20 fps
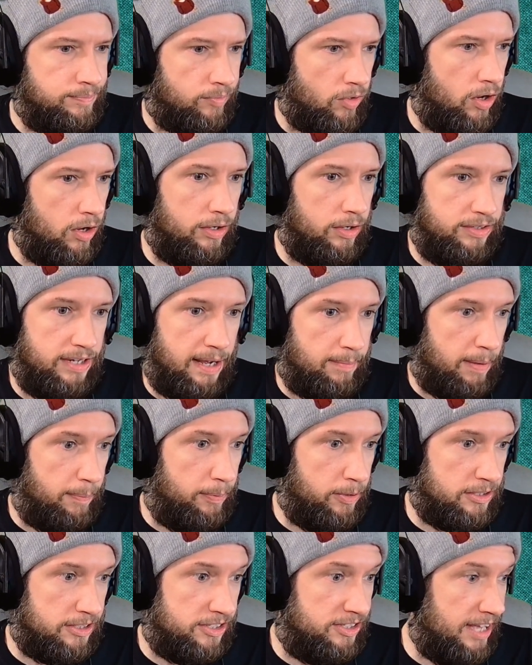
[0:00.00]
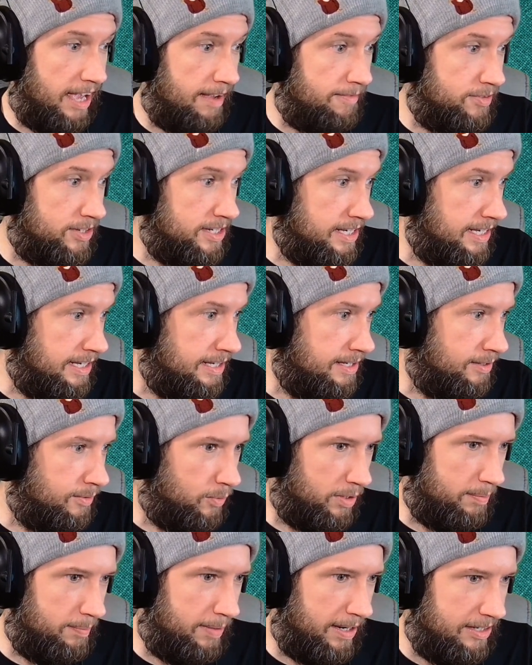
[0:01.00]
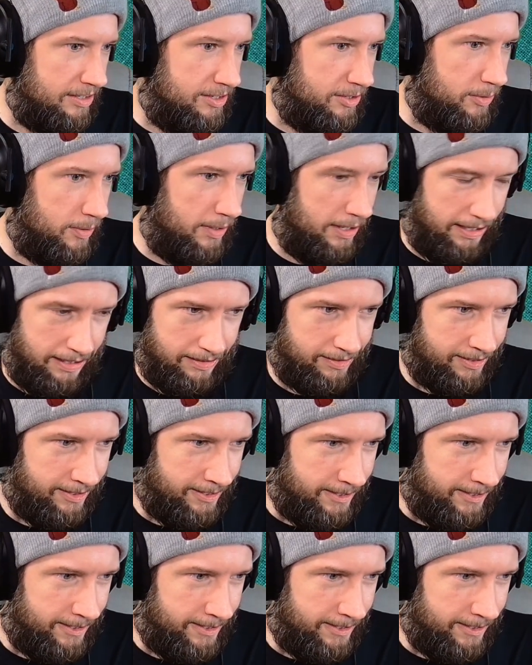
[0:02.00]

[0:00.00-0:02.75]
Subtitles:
Oh, damn, I put 70? What am I doing?